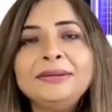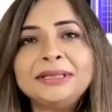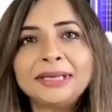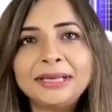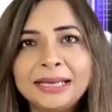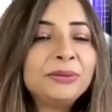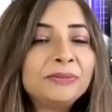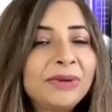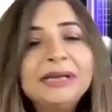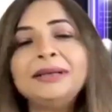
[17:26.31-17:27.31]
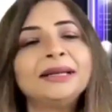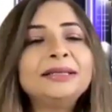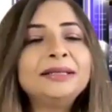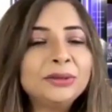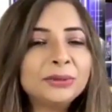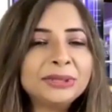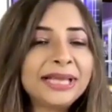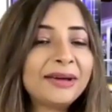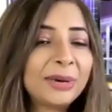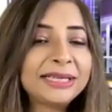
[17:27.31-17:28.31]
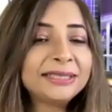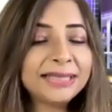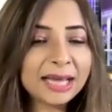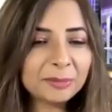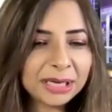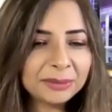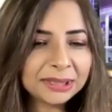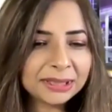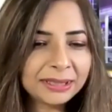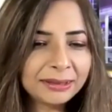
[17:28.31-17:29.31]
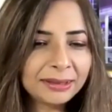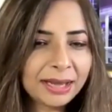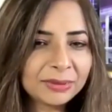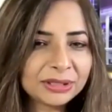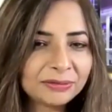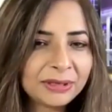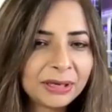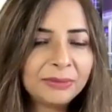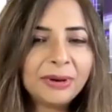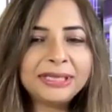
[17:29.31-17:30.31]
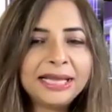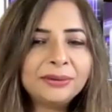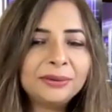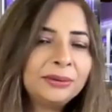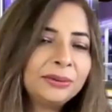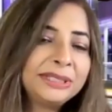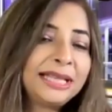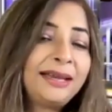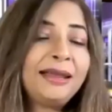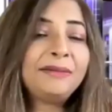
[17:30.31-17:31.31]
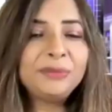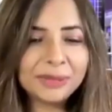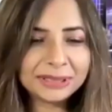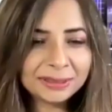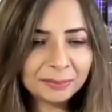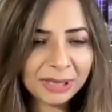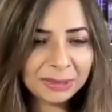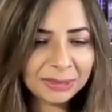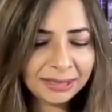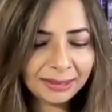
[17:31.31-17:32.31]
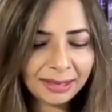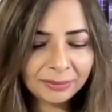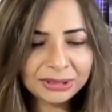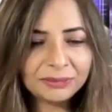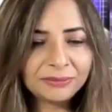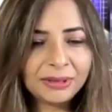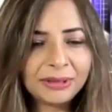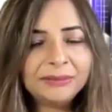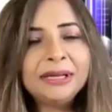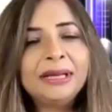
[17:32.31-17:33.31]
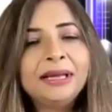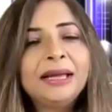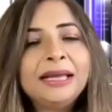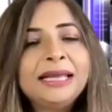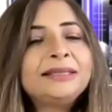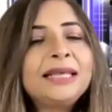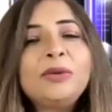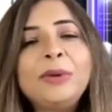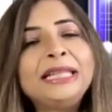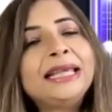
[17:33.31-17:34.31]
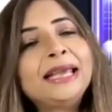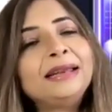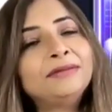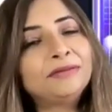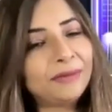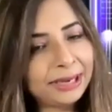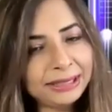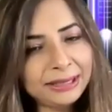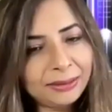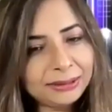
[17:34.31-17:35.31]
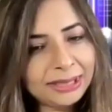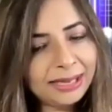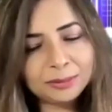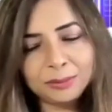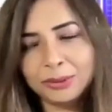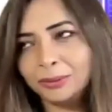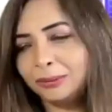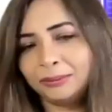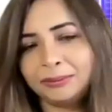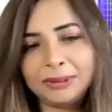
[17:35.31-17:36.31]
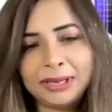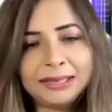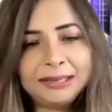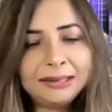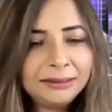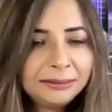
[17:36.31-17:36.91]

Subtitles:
tell us, one doesn't know what is their primary language of love, or they don't know their loved one's primary language of love? Is there a way they can find out, explore, and learn?